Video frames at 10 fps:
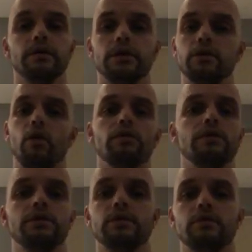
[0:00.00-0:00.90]
in
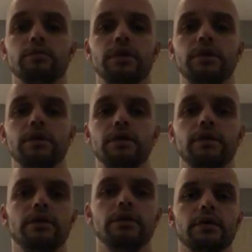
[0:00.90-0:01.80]
order to
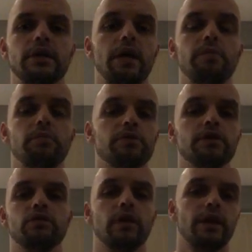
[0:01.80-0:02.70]
be capable
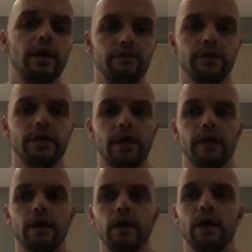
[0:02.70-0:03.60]
to train every day.